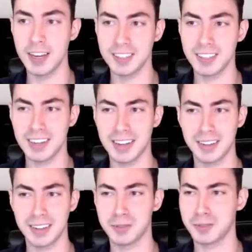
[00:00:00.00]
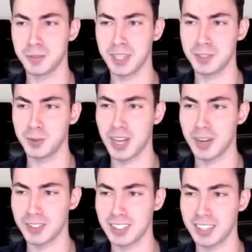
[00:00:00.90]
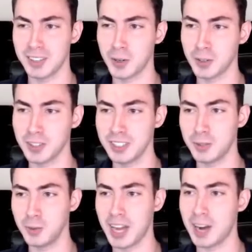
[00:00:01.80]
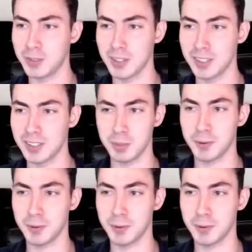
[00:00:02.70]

It's like, I think from like 2000, like the early 2000s, like before